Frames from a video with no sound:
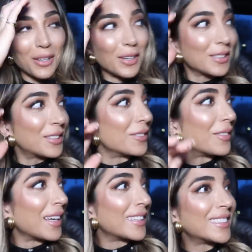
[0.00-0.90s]
got to
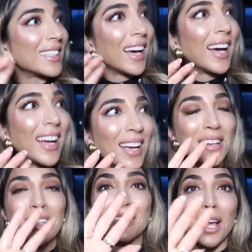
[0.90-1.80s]
Versailles
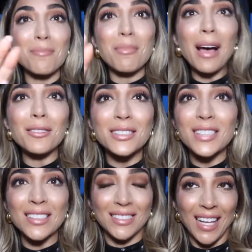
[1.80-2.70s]
and it's about
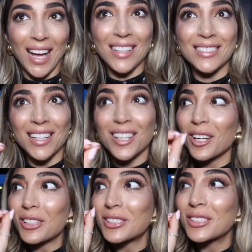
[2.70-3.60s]
sunset. It
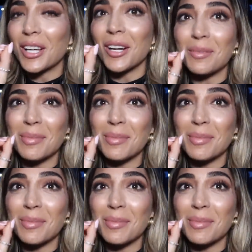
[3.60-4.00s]
looks so